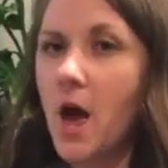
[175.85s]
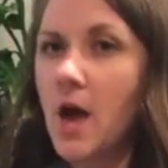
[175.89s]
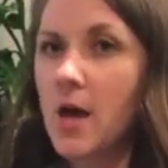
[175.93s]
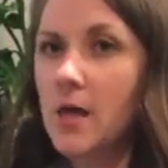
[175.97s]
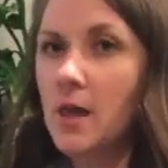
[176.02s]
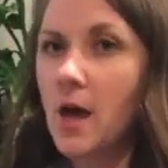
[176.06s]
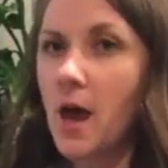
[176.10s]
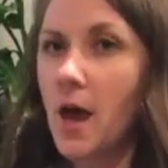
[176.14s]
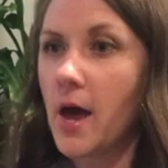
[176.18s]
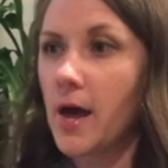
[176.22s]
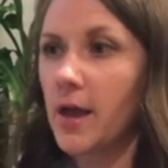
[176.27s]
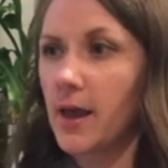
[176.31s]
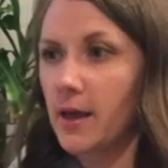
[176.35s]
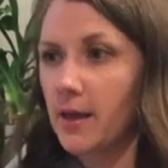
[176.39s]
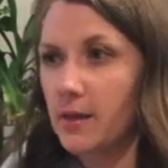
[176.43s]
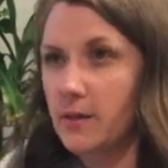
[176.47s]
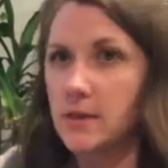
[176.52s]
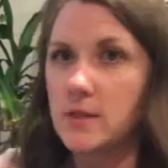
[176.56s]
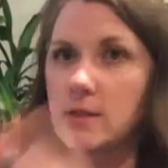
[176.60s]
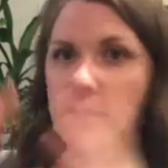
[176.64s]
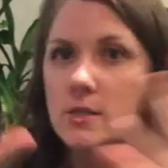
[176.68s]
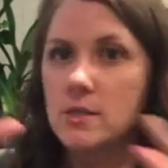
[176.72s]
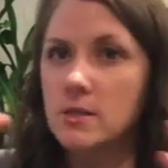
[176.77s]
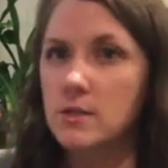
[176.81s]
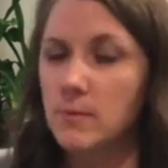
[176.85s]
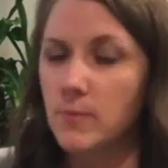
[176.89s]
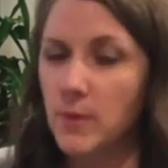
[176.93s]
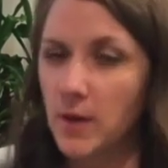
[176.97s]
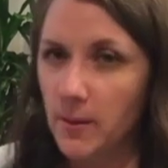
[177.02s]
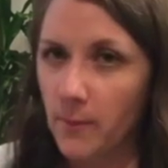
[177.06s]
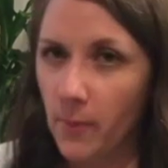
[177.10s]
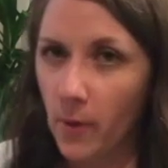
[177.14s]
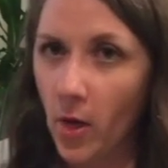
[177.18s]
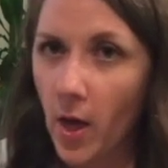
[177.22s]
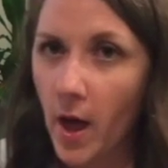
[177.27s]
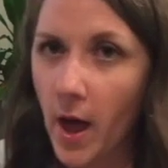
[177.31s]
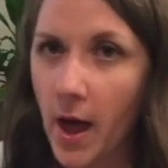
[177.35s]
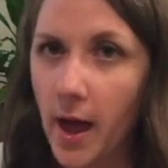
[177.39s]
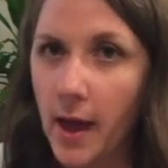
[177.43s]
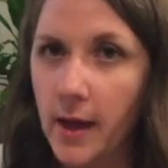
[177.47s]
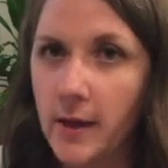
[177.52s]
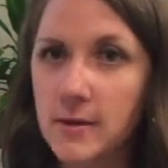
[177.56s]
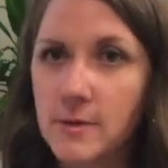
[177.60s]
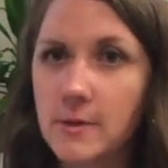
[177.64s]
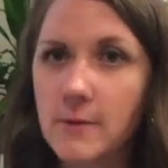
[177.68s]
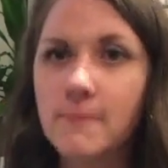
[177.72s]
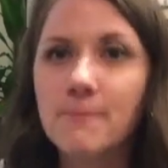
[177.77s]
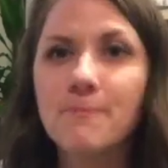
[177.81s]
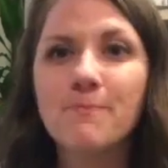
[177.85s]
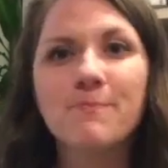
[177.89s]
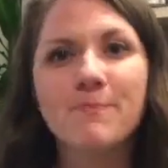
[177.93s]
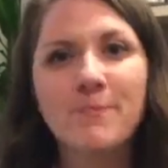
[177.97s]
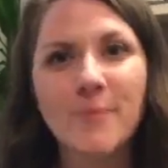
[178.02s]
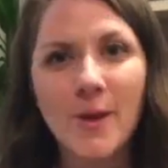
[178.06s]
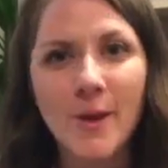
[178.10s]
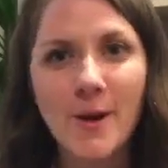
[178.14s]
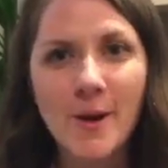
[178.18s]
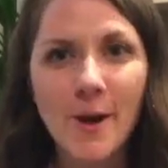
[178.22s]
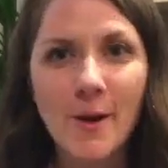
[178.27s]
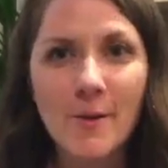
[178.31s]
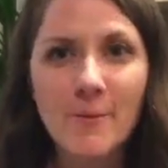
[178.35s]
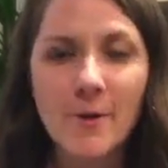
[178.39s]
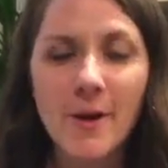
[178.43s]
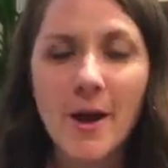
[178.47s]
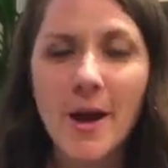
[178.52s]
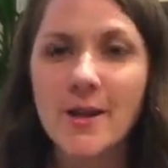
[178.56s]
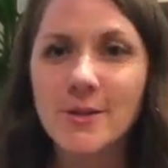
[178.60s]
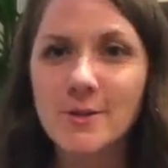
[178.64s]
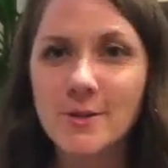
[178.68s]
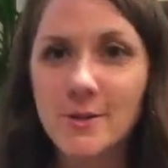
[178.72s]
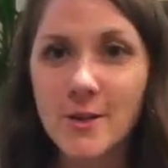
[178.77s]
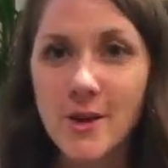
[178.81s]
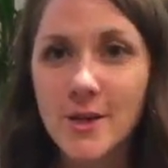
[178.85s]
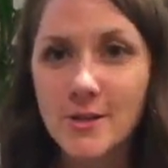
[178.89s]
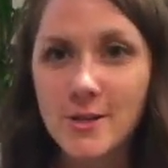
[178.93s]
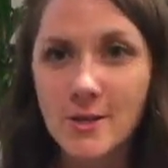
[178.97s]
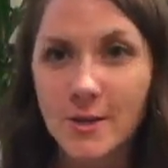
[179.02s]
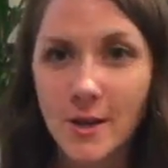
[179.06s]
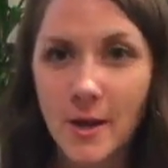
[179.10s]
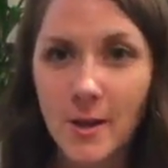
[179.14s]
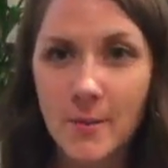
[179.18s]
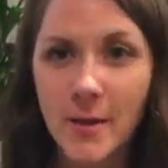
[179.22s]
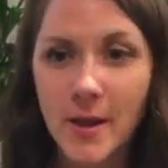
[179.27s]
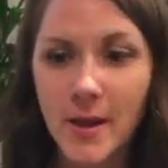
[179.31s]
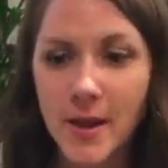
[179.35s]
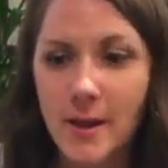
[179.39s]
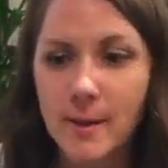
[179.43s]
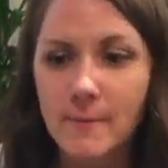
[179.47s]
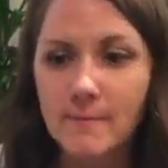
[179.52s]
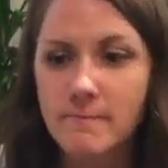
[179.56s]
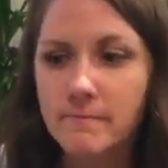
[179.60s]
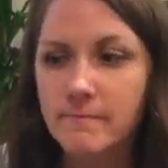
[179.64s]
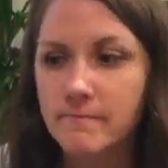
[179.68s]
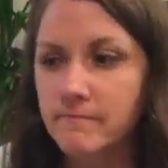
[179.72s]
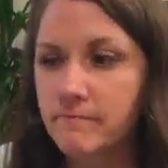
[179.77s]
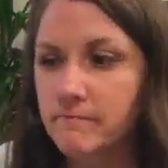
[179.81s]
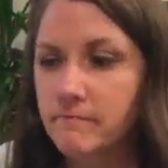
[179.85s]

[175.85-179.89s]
Like, this is the big plot, you know, where Esther has to come in.